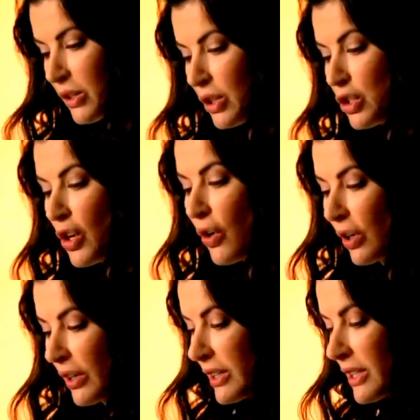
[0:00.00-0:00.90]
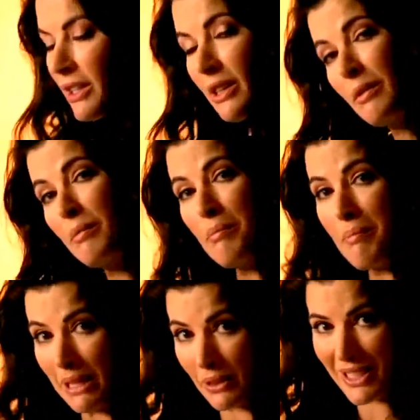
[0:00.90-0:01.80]
the chocolate
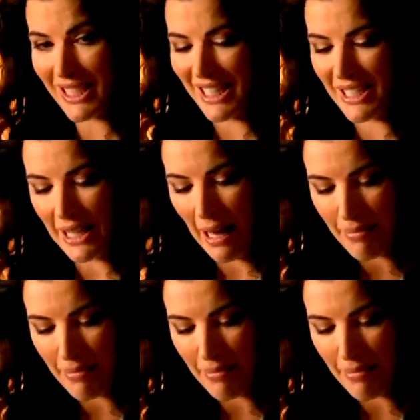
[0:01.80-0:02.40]
melts into that